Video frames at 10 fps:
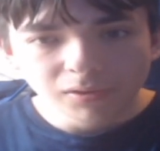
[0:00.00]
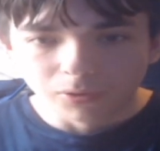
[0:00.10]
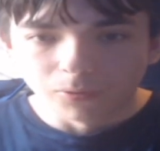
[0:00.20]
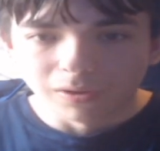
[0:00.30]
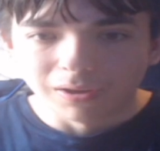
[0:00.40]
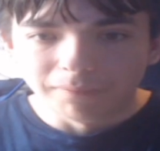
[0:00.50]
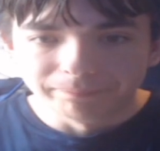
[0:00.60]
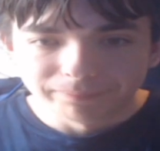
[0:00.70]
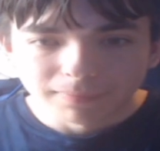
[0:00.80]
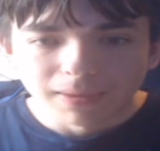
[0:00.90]

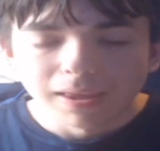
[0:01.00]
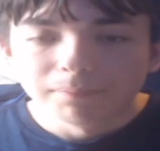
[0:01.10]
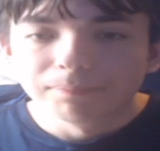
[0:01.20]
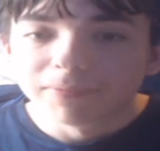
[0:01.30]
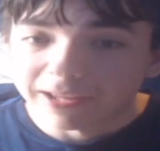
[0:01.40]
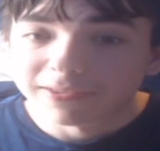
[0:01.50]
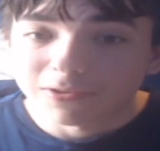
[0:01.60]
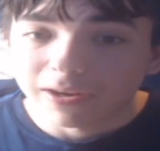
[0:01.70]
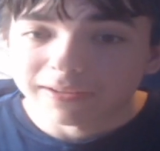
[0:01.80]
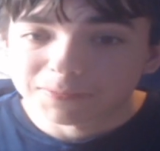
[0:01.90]
who gets
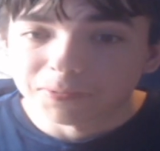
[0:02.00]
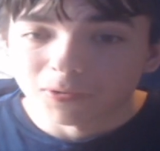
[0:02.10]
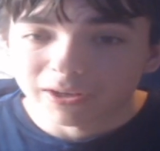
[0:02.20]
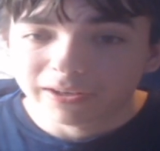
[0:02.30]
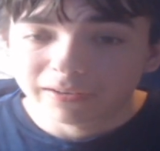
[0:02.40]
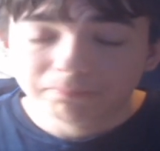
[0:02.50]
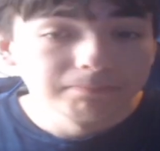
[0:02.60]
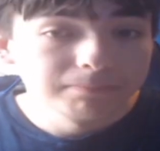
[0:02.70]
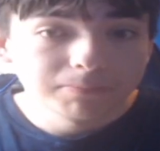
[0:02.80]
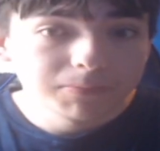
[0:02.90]
transported
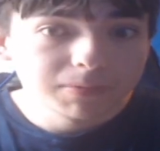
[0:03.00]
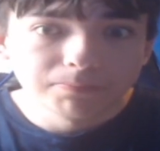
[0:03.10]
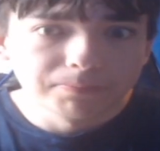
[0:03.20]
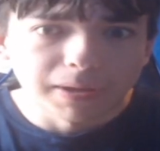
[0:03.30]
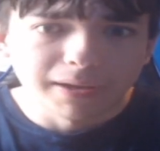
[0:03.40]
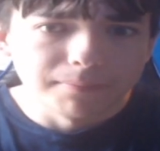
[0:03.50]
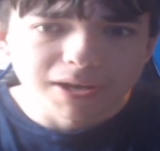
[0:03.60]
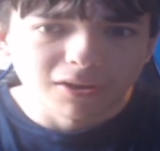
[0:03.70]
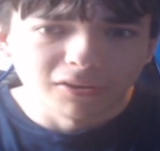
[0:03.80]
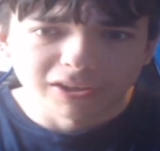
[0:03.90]
by a
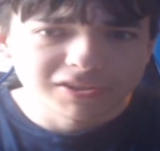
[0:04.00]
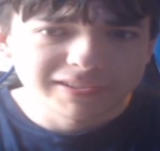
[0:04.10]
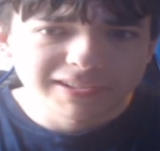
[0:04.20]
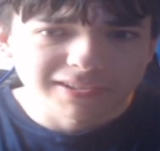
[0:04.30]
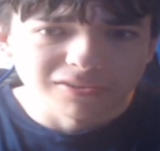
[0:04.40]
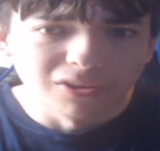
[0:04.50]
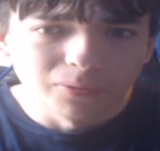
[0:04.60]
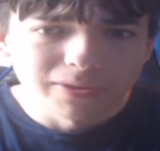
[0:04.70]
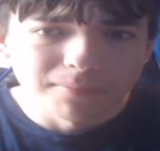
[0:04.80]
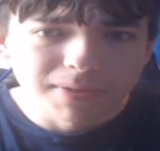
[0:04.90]
mirror. Like, she sees a
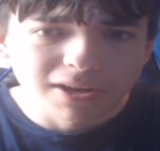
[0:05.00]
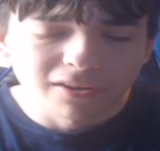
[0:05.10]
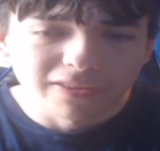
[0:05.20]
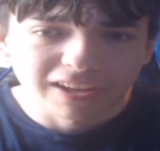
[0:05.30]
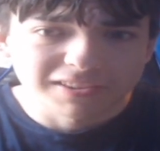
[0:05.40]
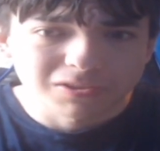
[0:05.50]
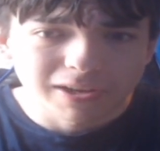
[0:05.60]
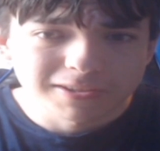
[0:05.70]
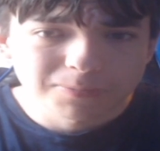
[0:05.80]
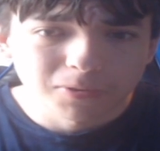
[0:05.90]
glow in the mirror and then gets
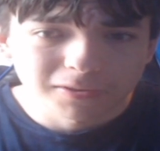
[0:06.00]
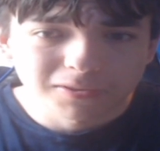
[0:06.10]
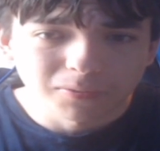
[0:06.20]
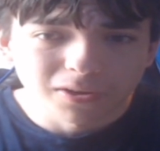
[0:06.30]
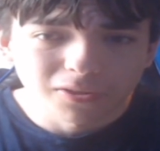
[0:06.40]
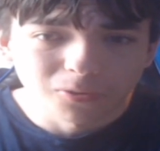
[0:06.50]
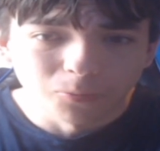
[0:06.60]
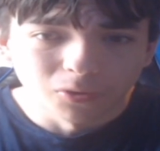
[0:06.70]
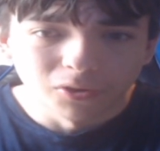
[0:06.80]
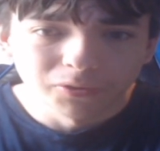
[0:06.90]
transported to another
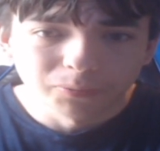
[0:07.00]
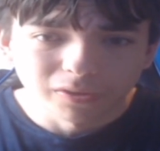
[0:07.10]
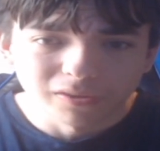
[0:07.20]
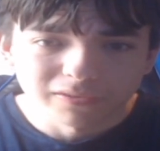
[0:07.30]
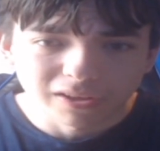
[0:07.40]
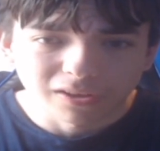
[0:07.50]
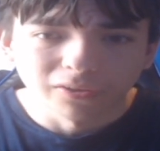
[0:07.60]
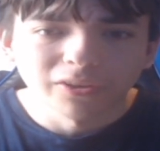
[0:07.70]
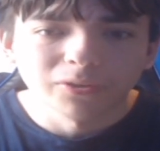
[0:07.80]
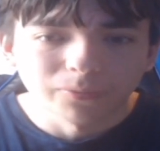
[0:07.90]
world where there's like a
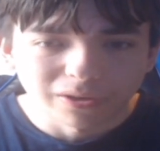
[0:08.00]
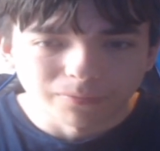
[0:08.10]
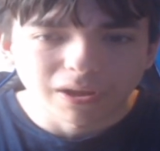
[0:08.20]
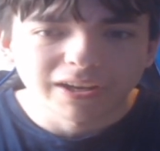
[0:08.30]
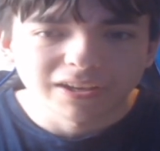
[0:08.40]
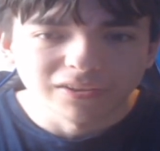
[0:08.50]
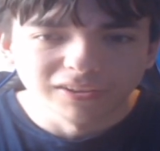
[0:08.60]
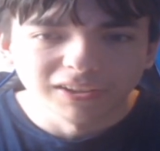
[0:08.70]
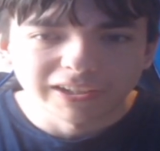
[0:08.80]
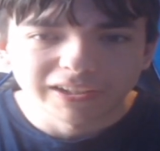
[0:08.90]
little Red Riding
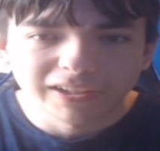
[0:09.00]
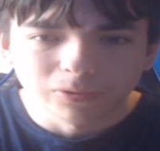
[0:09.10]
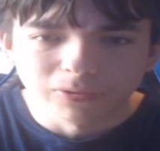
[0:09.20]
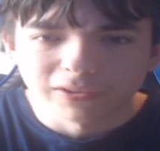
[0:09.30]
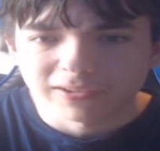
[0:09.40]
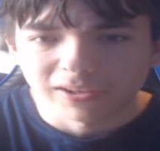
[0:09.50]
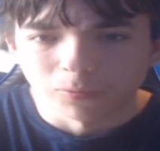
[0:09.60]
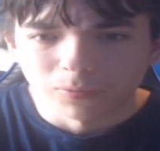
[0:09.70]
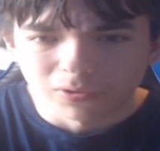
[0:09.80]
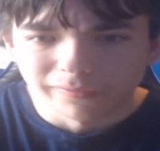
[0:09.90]
Hood lady who looks like
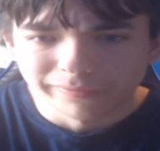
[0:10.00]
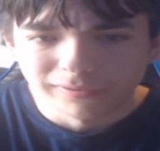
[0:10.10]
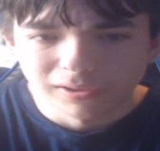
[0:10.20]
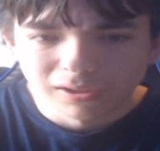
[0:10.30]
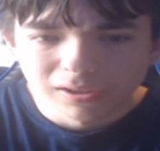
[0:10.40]
a wolf,